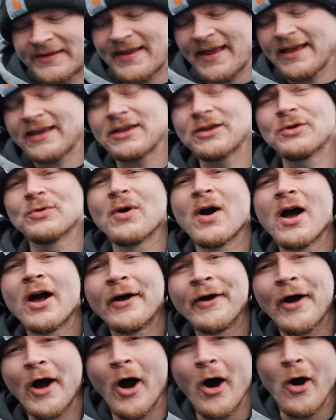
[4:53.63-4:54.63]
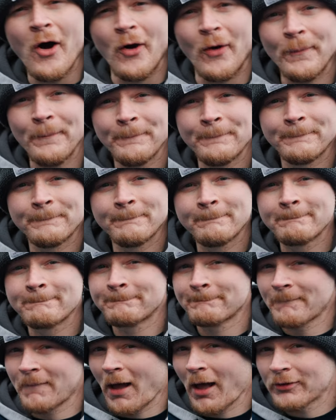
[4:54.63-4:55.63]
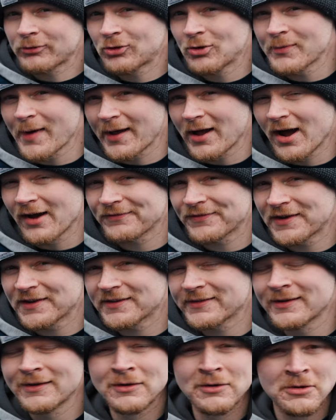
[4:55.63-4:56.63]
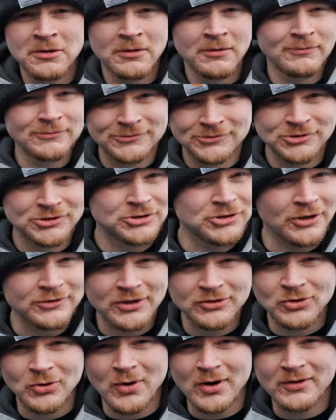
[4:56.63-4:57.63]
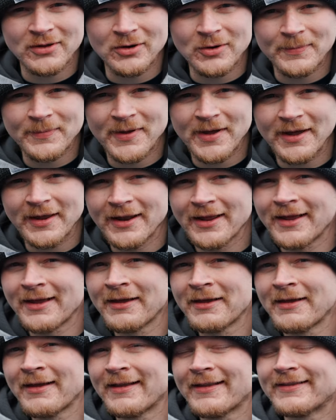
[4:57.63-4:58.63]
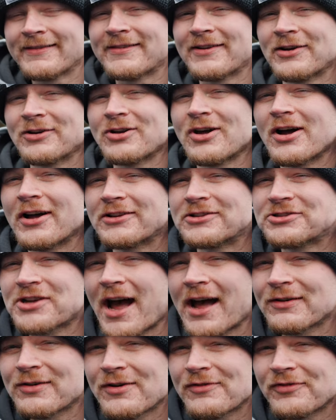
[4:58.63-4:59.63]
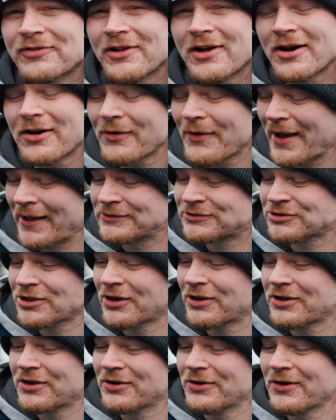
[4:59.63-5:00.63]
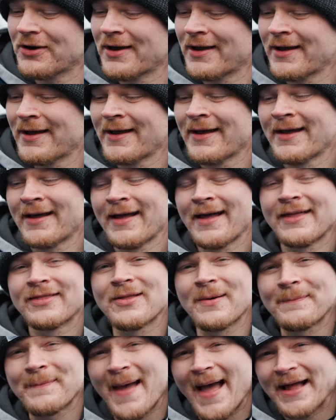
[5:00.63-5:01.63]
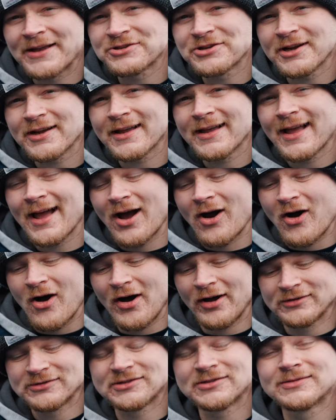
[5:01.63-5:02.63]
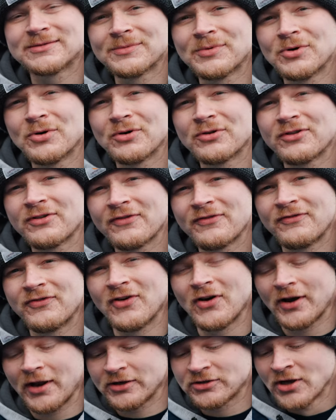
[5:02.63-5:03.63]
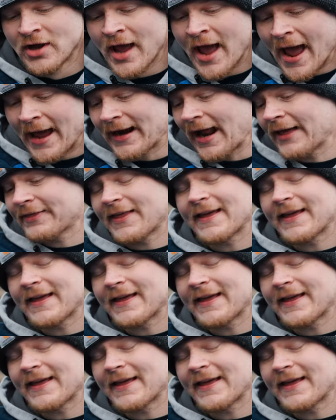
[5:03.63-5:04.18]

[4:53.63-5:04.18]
take you home to my office, shut the door a little bit, turn on Gyroflow, and show you the magic on smooth footage. And I